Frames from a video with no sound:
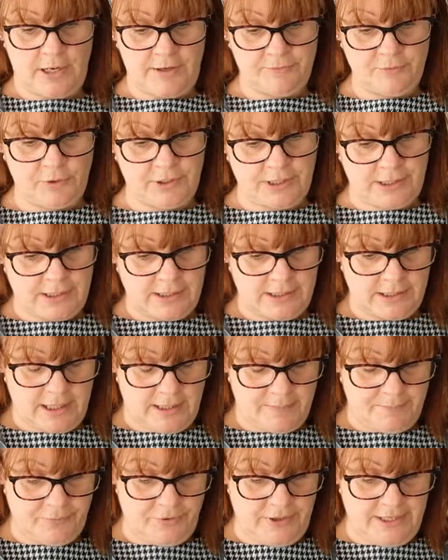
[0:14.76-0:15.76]
I've got
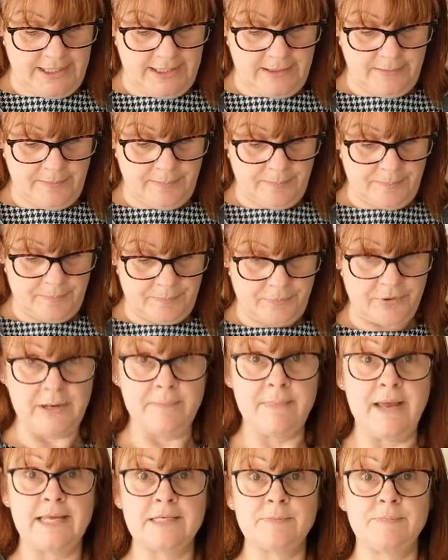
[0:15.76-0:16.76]
a
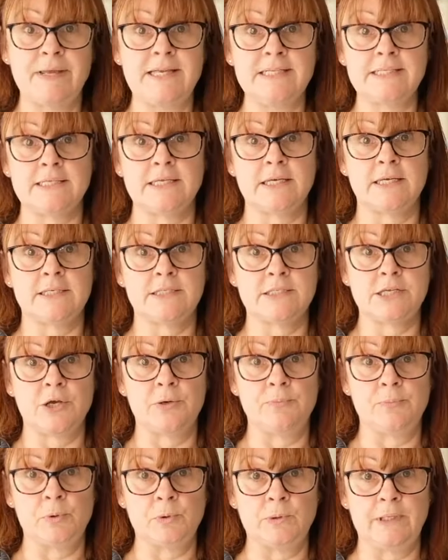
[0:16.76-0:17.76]
pre-made pizza
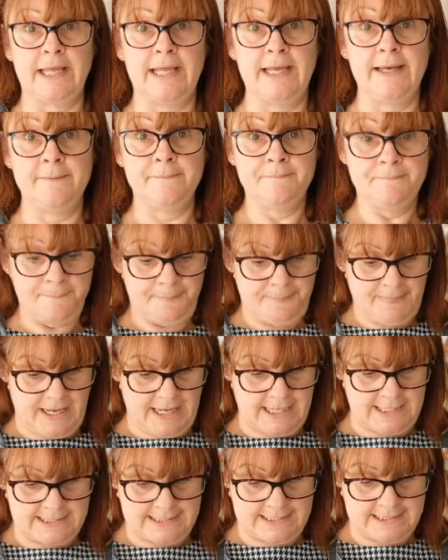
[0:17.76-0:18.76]
dough ball here,
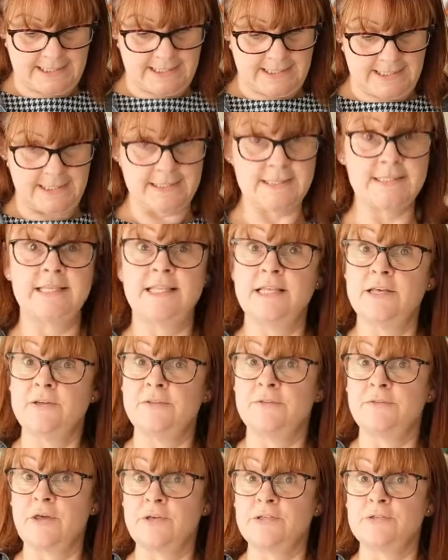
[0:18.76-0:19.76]
and so
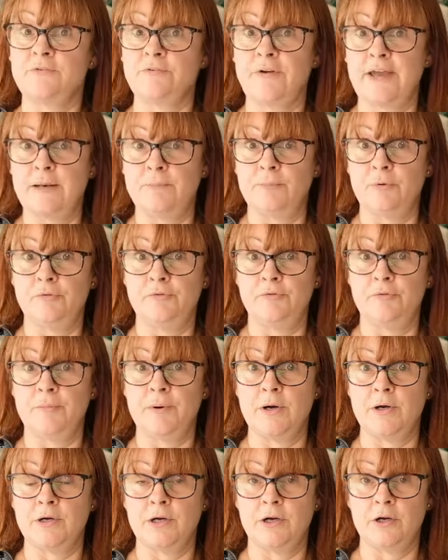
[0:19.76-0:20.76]
those are available from
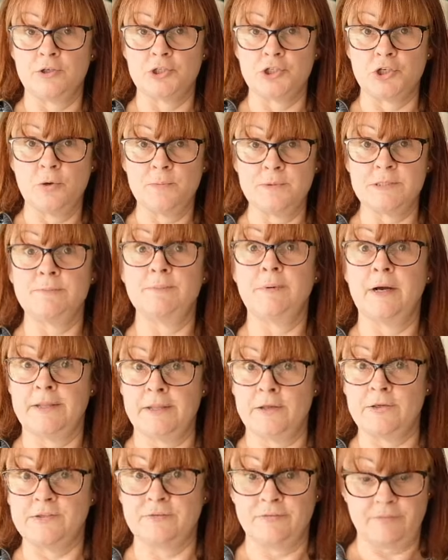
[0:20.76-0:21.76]
our shops. Buy
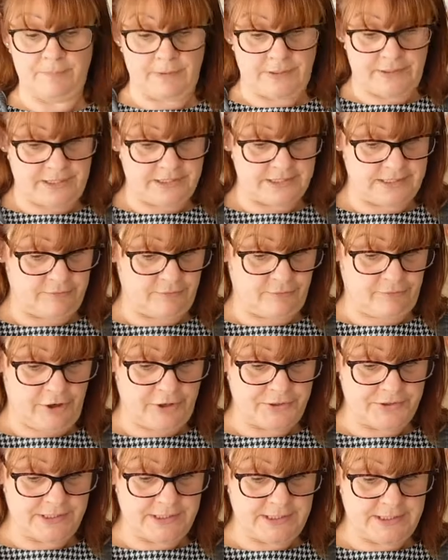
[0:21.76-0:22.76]
those in
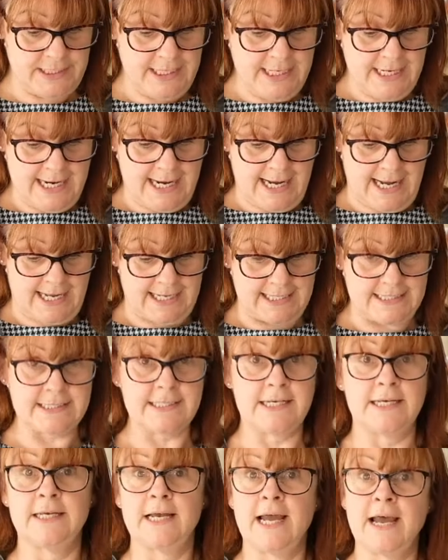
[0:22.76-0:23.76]
frozen, and
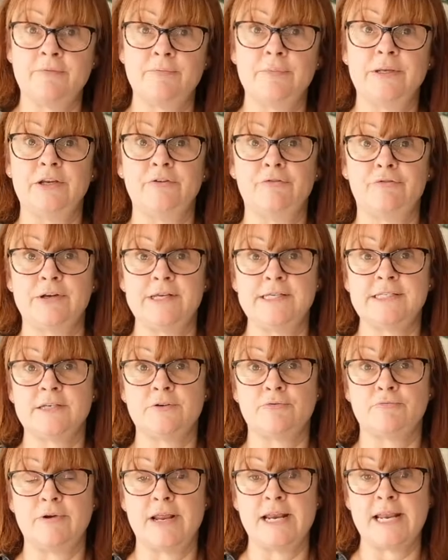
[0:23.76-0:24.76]
have them in your
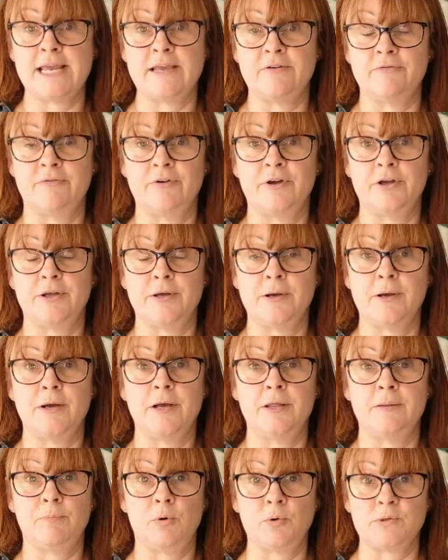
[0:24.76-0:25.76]
freezer ready for
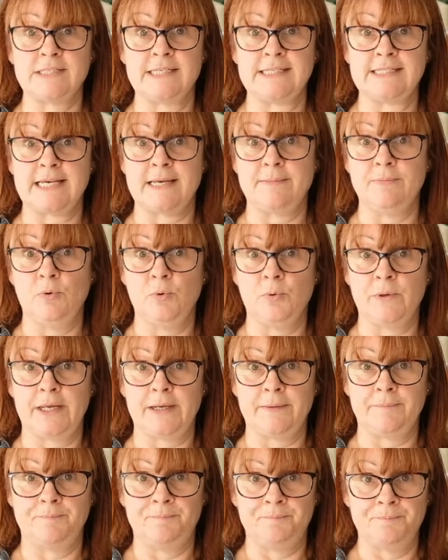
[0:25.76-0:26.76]
Boxing Day
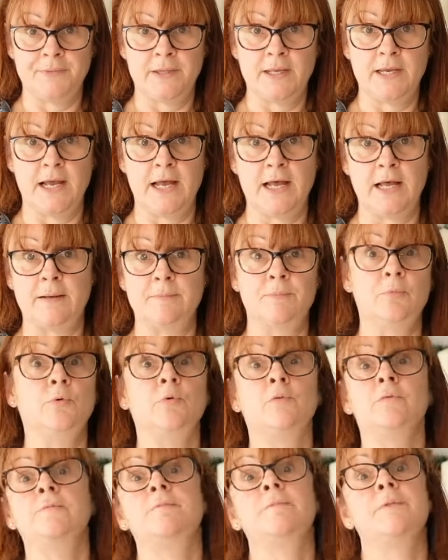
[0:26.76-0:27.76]
morning,
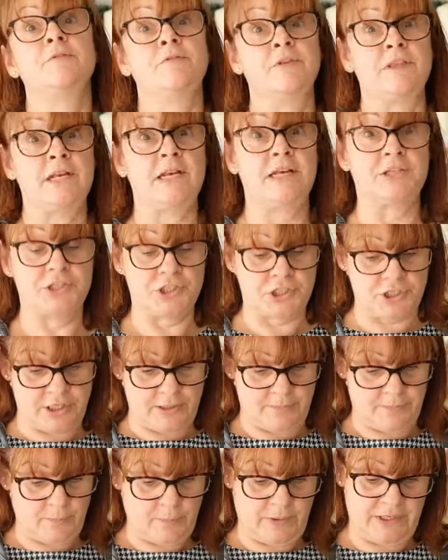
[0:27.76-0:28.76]
or for the
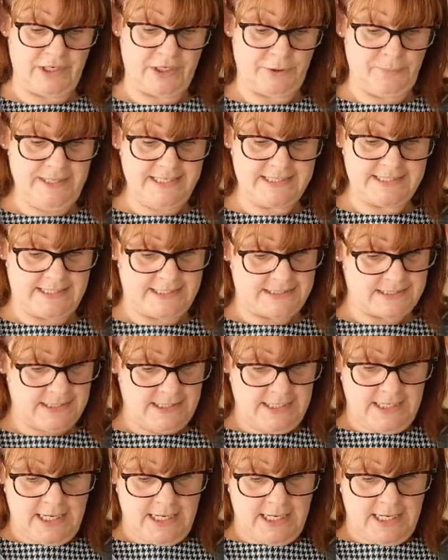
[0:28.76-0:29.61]
lunchtime when you're going to eat it.